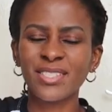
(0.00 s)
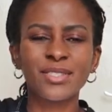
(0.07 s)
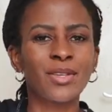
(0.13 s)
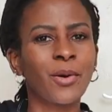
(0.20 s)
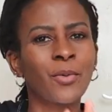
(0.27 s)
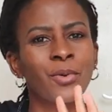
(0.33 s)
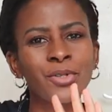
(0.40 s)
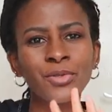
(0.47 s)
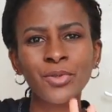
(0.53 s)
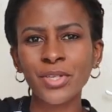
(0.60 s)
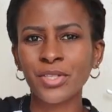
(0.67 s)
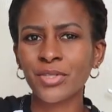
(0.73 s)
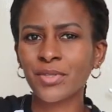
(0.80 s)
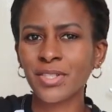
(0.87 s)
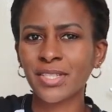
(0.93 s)
so I won't go
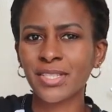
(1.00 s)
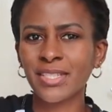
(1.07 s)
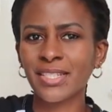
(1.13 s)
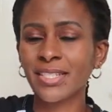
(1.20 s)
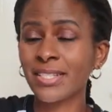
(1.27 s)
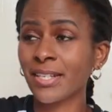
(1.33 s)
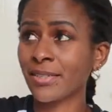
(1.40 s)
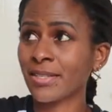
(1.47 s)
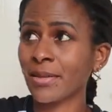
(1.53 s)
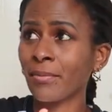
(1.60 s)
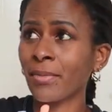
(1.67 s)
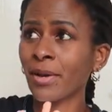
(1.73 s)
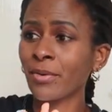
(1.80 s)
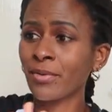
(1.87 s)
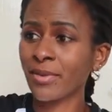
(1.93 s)
into details
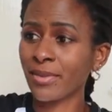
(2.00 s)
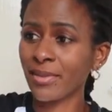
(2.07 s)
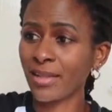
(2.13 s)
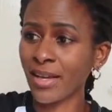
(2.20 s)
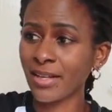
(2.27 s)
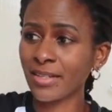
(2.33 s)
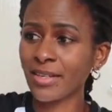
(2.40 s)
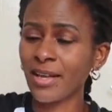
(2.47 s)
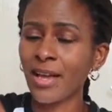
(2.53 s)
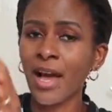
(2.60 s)
about that.